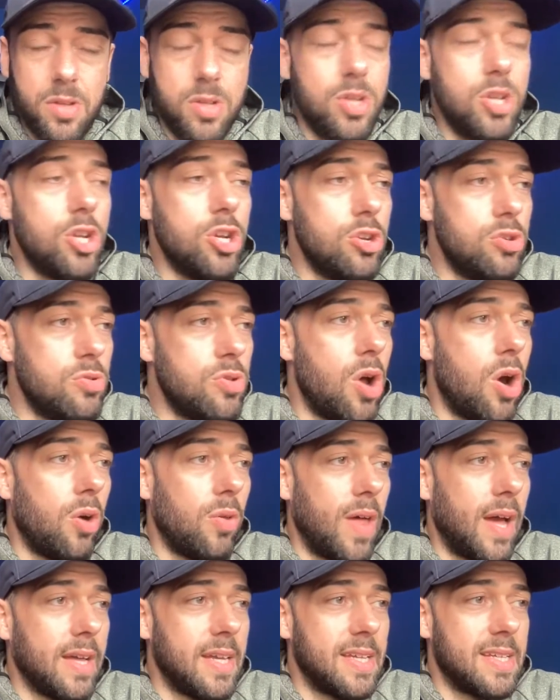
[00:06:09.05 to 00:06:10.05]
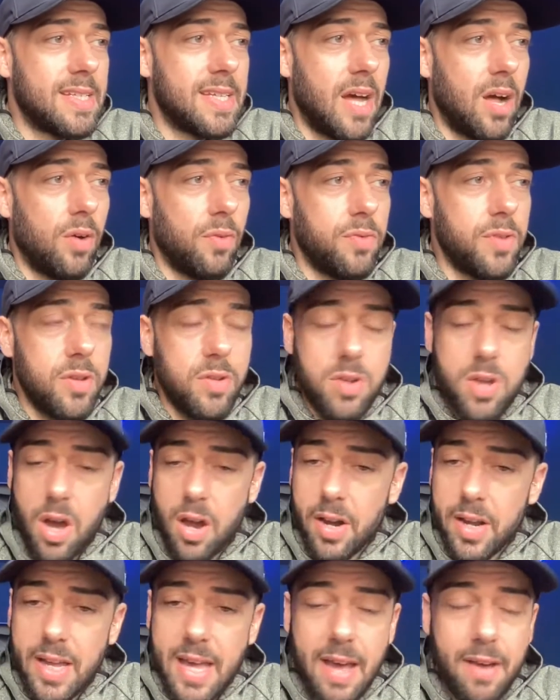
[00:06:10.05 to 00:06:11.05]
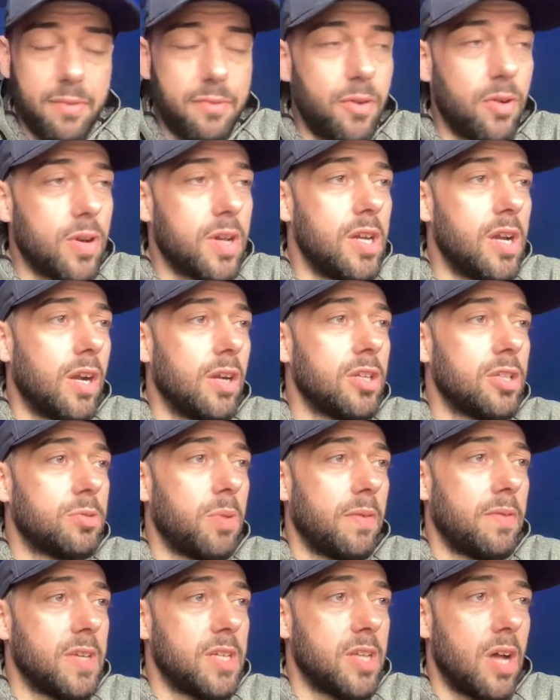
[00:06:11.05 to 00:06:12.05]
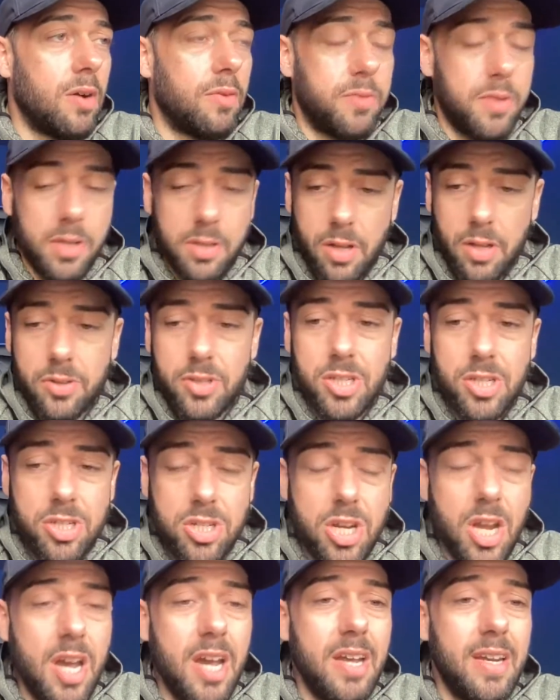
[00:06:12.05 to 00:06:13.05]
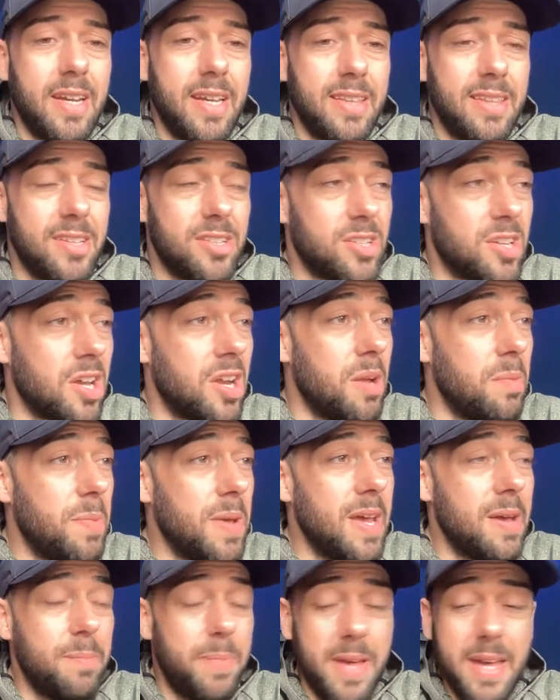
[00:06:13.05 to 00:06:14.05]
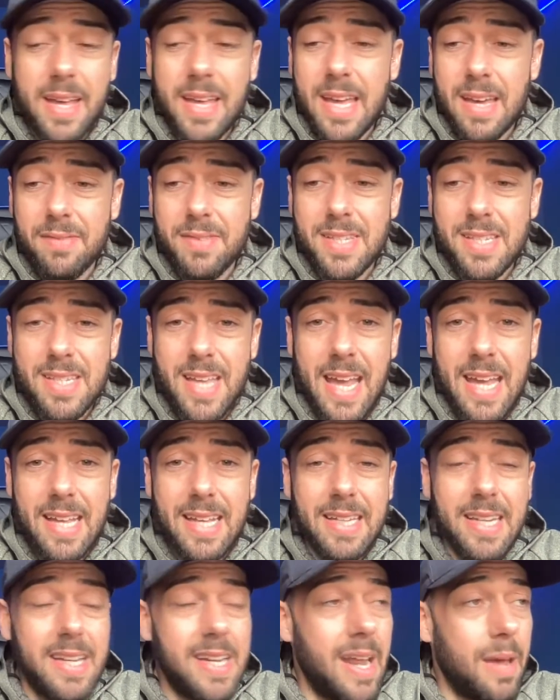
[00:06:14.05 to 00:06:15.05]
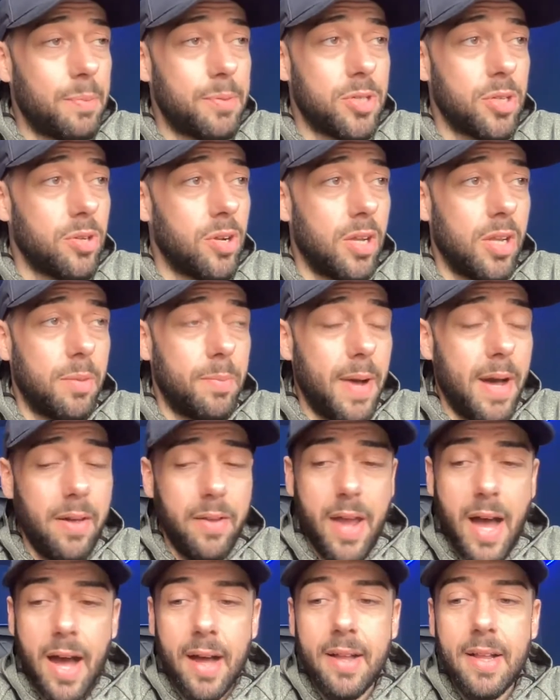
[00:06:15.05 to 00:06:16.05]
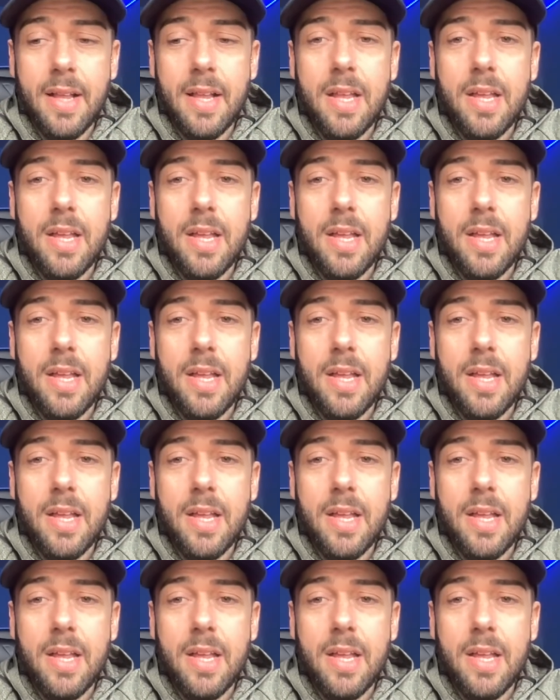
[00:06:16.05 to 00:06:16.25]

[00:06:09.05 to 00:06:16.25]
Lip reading: You know that yourself. You've got to get fucking honest with yourself. And along this journey, there's going to be a bit of give and take. I did an episode all about that.